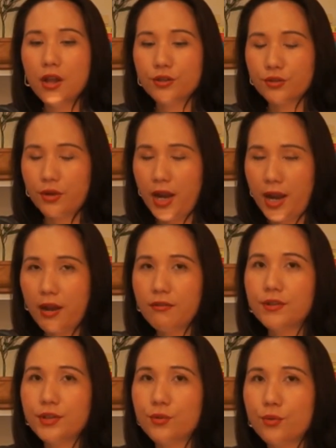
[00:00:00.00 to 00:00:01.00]
So have
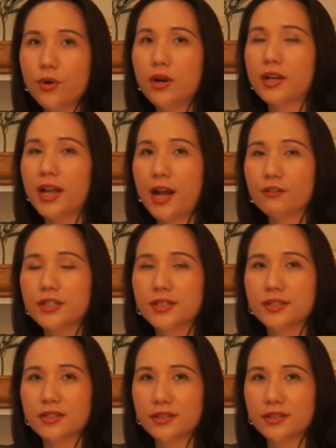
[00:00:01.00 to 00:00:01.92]
your accounting